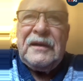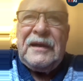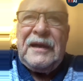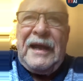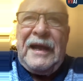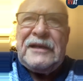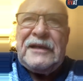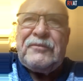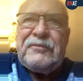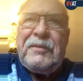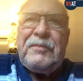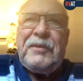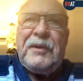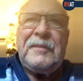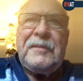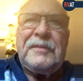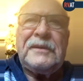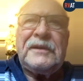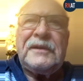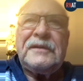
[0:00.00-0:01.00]

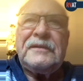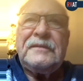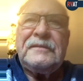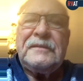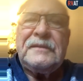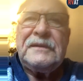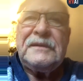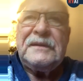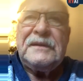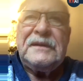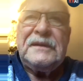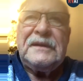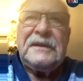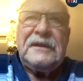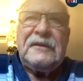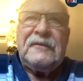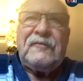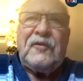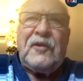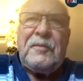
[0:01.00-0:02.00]
ex-Republican,
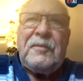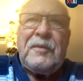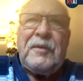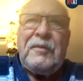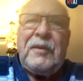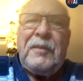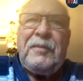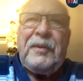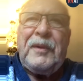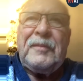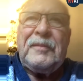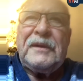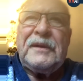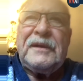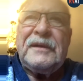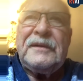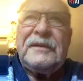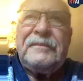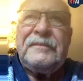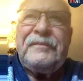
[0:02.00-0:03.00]
former
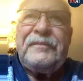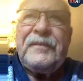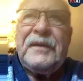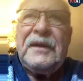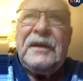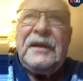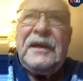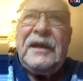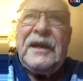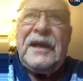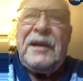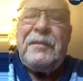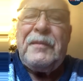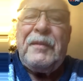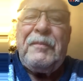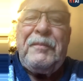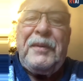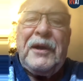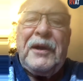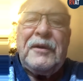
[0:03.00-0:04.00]
Republican, and I'm
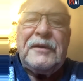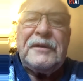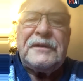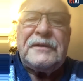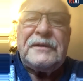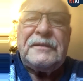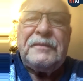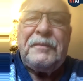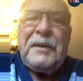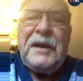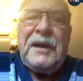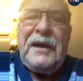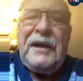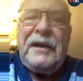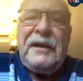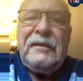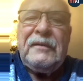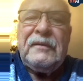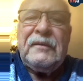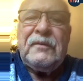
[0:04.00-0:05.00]
embarrassed
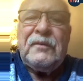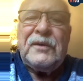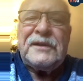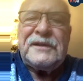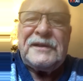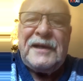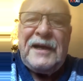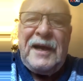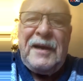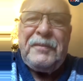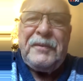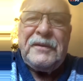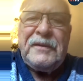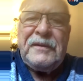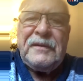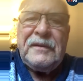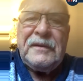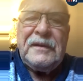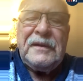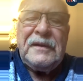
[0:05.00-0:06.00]
by what's
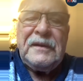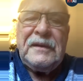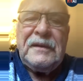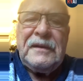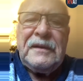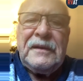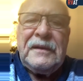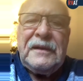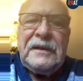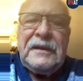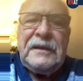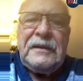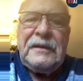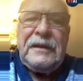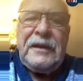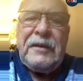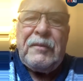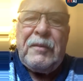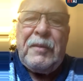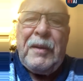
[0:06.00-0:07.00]
happened
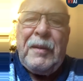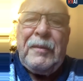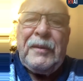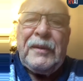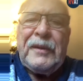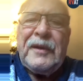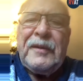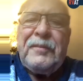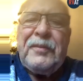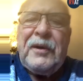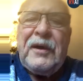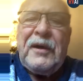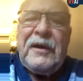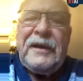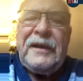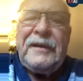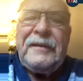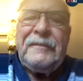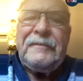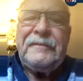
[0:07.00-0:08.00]
in the Republican
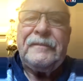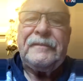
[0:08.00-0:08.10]
Party.